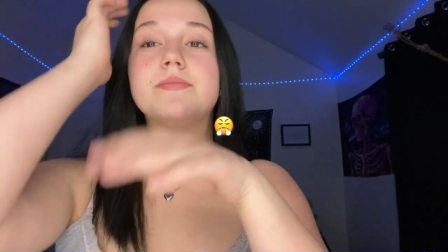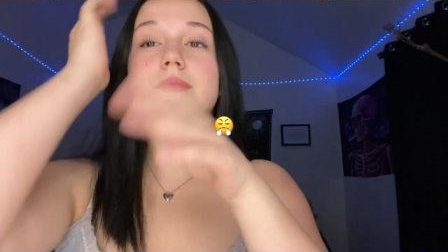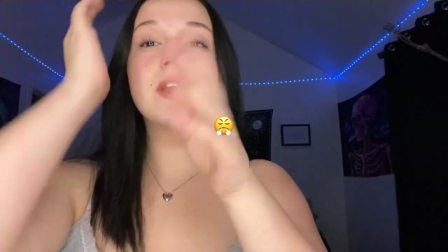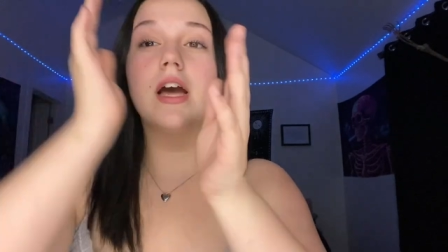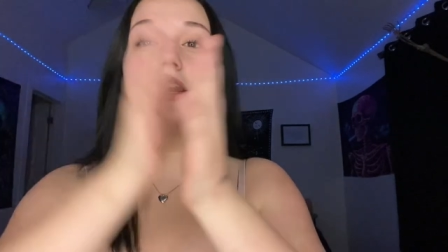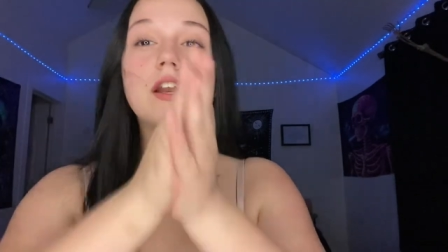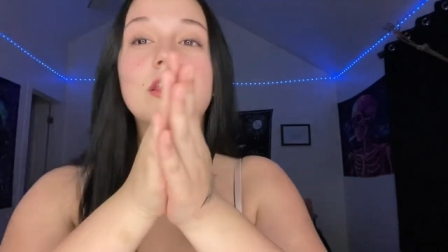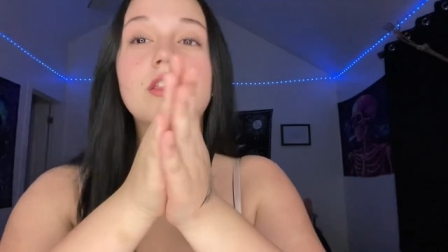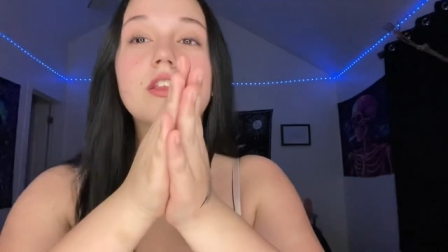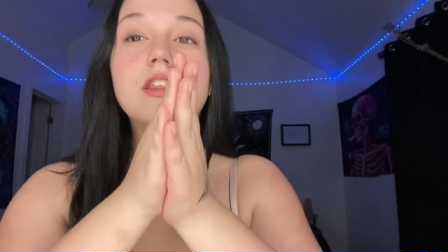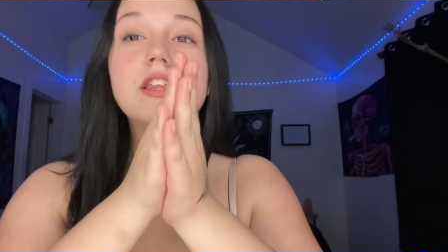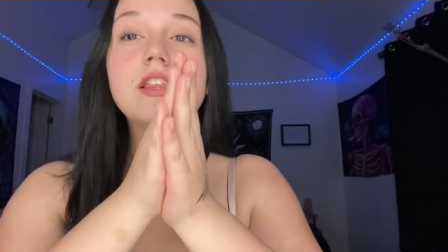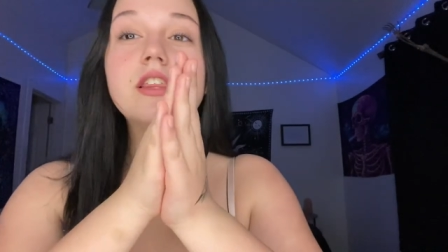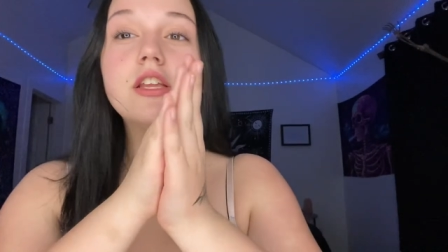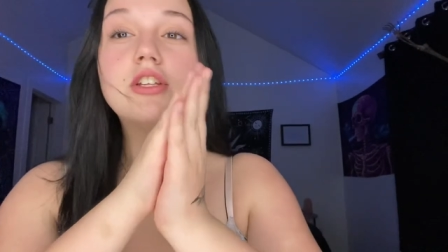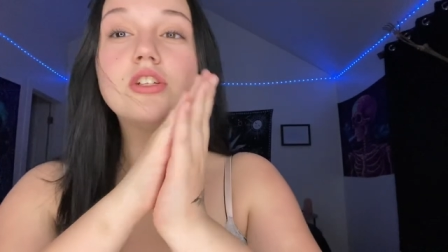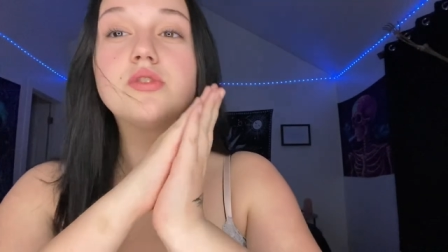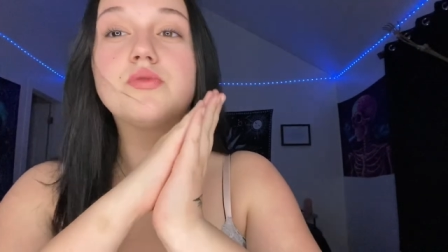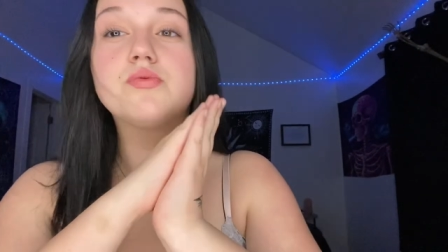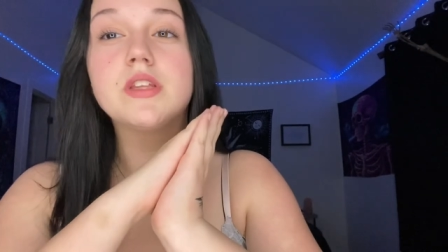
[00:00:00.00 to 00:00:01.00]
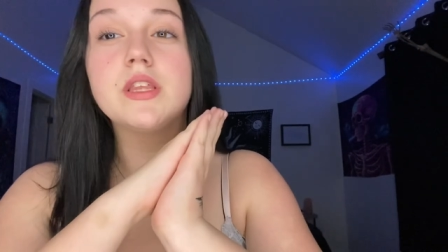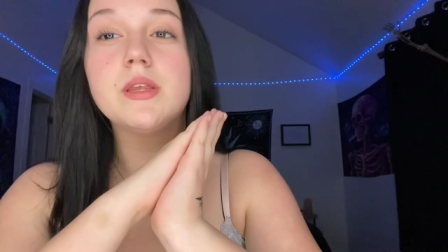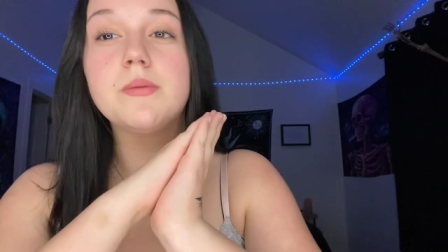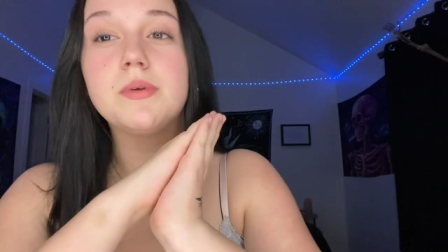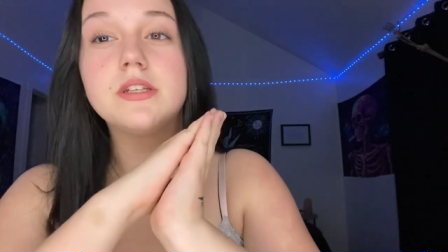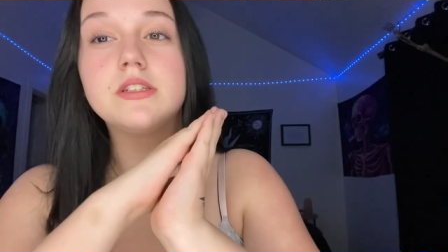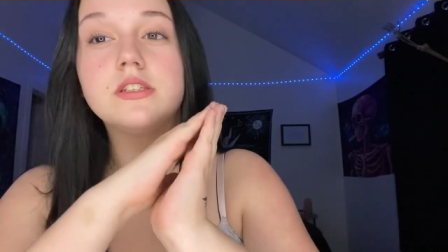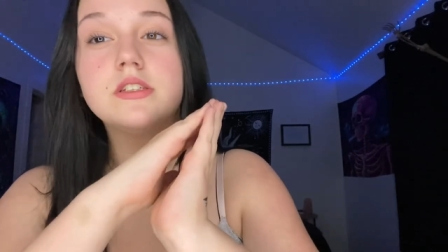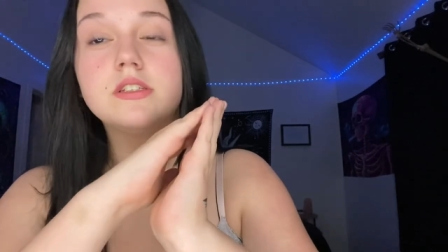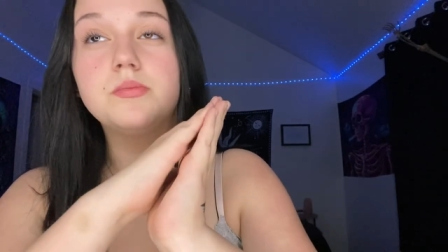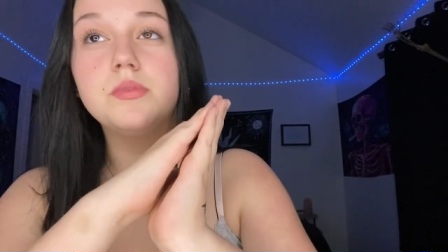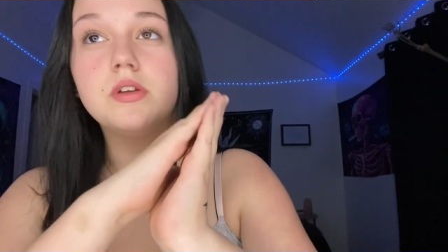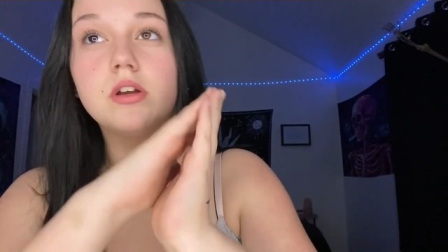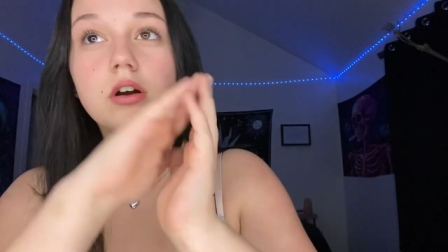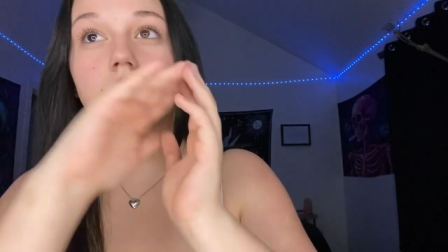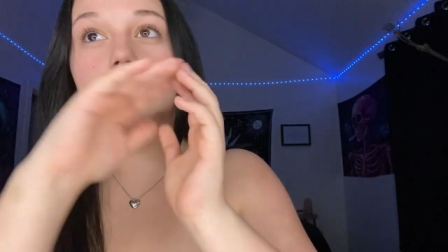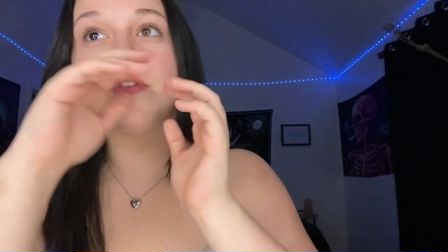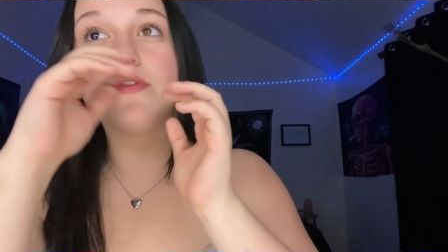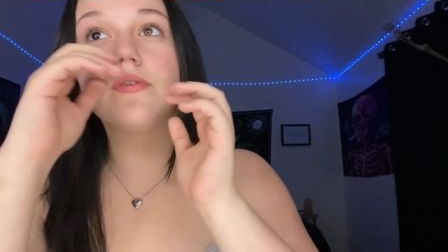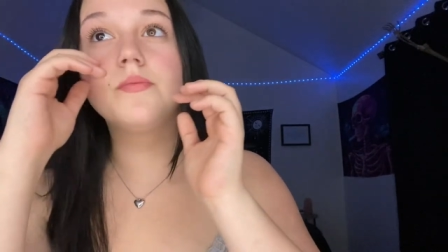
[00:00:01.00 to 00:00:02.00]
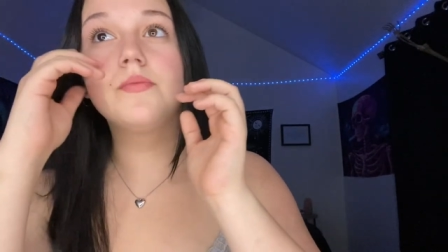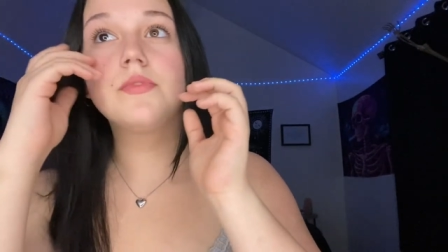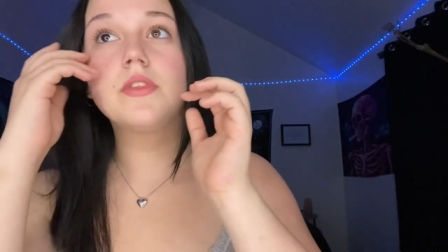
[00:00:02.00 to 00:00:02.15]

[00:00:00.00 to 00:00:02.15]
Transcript: Another thing that just really pisses me off